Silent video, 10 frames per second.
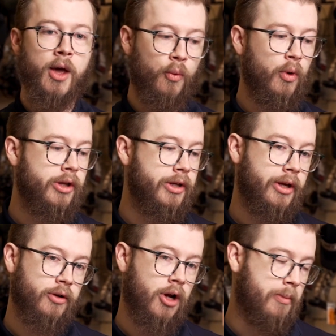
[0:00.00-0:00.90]
One of the
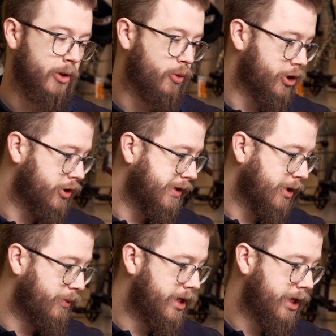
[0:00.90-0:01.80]
other common questions
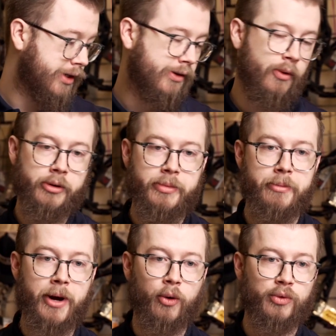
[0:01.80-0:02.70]
that we get is going to be
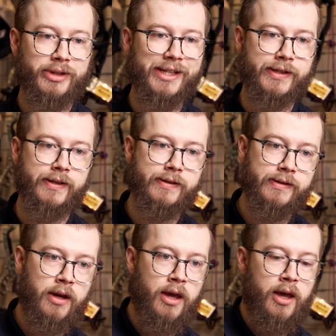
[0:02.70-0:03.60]
about releases.
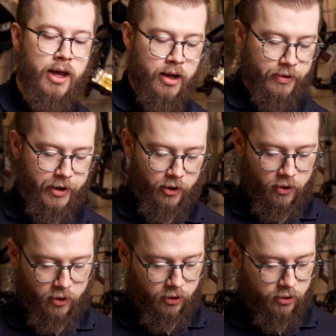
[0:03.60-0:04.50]
There
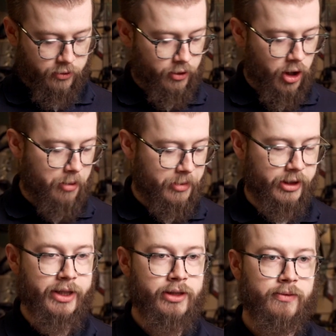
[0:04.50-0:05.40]
are
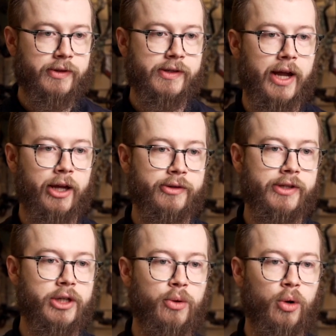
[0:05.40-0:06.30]
commonly styles
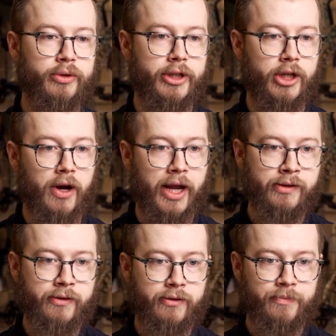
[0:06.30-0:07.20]
that you hold in your
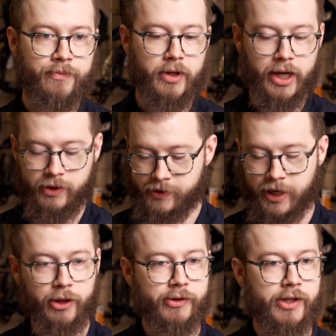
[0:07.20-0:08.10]
hand and
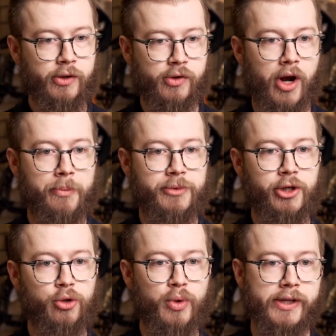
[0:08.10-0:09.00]
styles that you strap to
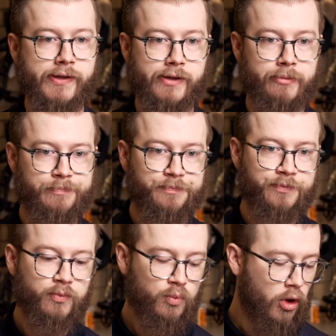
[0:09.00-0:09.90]
your wrist.
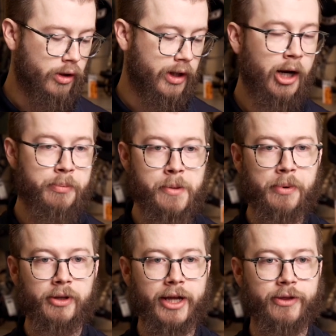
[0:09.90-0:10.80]
A lot of
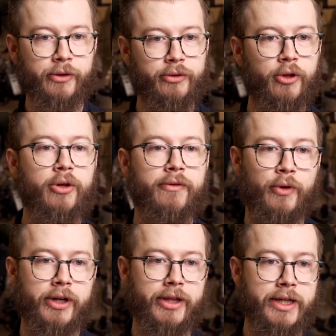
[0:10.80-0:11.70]
people like the look of
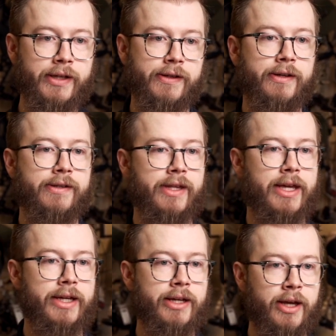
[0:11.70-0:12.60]
one of these because
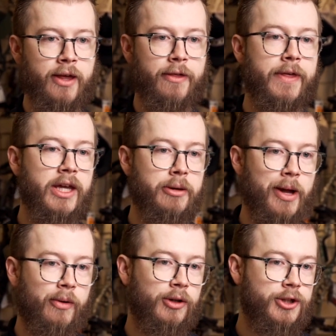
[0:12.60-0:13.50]
they think
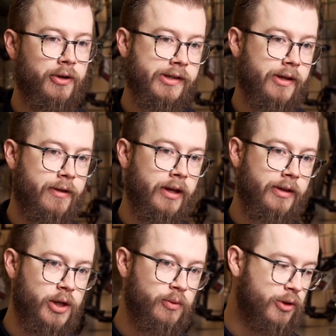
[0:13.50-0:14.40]
about archery as a thing
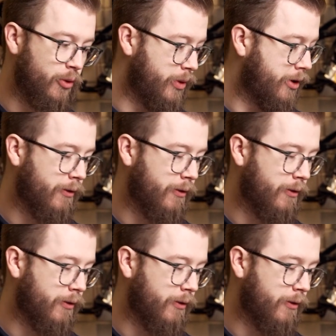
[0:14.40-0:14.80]
that you do with your